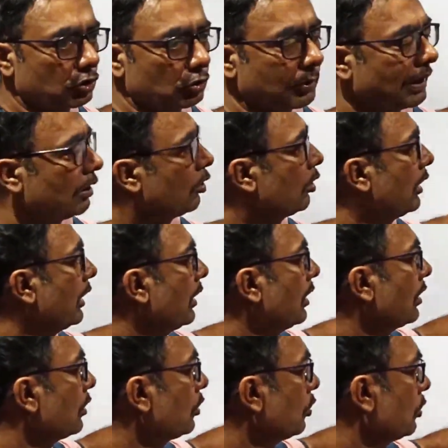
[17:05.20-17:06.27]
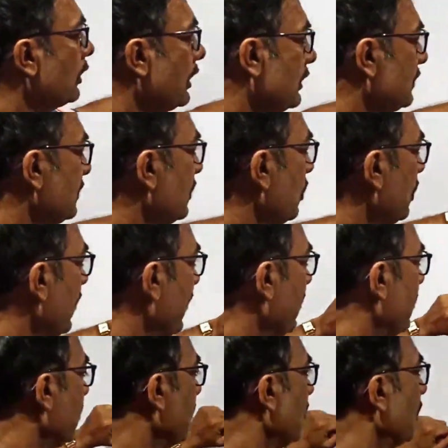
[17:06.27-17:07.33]
overloading, do this.
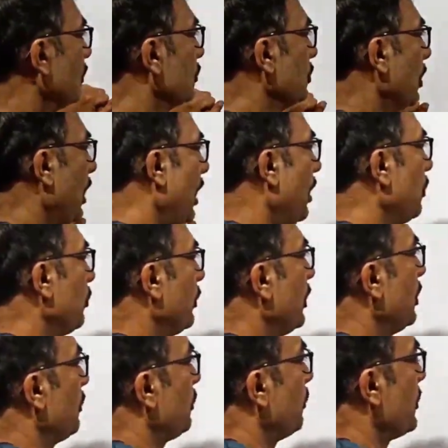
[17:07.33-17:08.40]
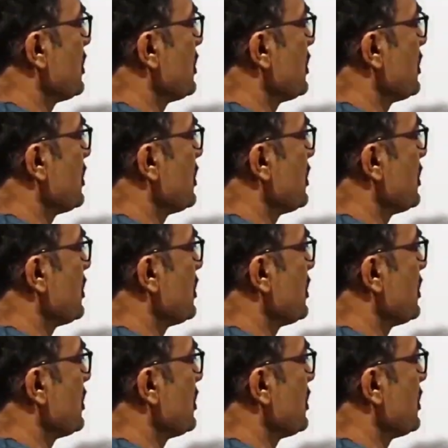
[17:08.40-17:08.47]
Okay. So how we will